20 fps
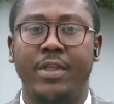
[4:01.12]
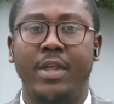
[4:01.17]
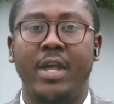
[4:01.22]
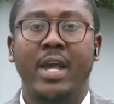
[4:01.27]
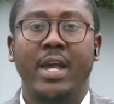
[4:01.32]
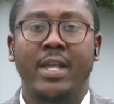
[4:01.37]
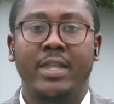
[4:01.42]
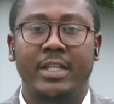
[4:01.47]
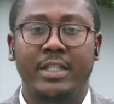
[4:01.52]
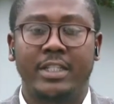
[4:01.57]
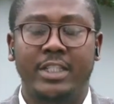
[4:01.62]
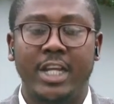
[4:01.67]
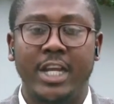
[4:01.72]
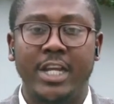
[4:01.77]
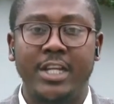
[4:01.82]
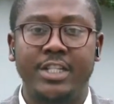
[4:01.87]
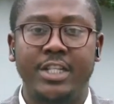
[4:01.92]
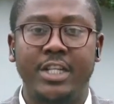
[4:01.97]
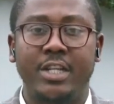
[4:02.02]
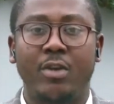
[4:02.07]
with the
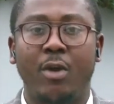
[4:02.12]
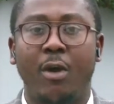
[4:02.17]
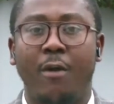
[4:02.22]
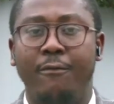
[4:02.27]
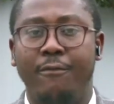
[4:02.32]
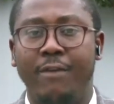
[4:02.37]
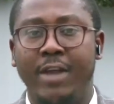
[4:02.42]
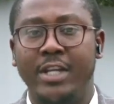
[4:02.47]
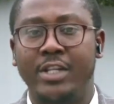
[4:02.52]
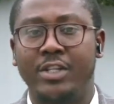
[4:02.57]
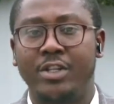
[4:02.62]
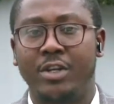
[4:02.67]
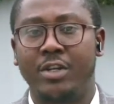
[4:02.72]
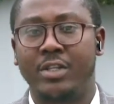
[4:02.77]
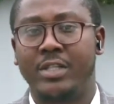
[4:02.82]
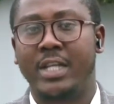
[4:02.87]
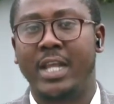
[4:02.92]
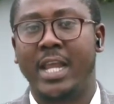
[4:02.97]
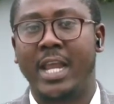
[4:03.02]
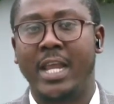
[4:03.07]
changing
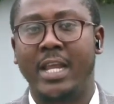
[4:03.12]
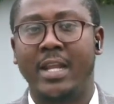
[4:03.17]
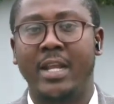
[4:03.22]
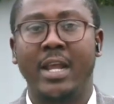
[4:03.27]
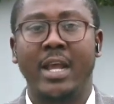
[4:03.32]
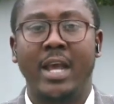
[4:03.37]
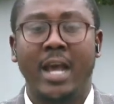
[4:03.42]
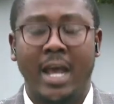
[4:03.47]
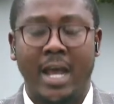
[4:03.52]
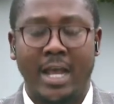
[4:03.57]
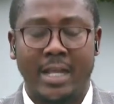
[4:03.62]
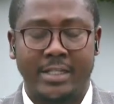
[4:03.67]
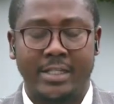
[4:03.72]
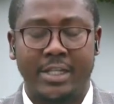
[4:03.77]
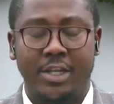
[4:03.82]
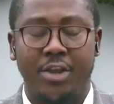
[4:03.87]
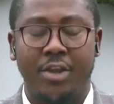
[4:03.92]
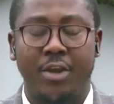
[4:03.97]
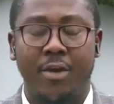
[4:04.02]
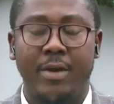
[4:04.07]
conventions in uh,
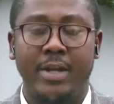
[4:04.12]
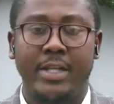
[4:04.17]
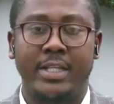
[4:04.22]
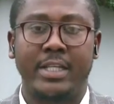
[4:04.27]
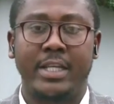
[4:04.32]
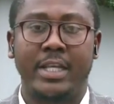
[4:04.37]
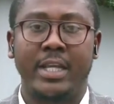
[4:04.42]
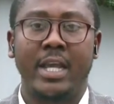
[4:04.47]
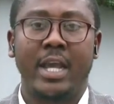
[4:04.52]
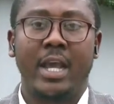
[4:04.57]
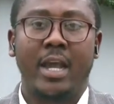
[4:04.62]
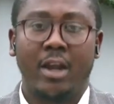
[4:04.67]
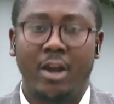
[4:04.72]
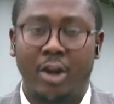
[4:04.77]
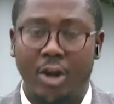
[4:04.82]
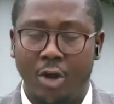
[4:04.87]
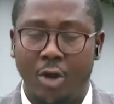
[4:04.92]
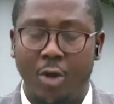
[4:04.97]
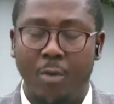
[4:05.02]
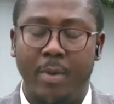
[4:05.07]
security
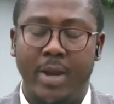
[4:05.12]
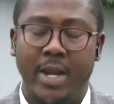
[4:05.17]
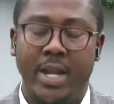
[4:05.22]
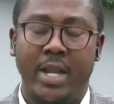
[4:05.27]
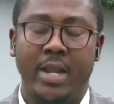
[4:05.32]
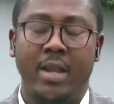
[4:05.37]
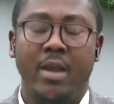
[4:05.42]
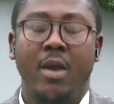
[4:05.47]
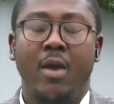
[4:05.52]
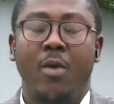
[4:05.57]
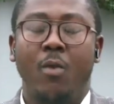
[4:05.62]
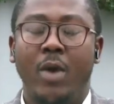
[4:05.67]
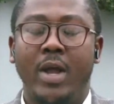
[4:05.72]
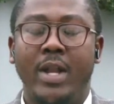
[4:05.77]
globally.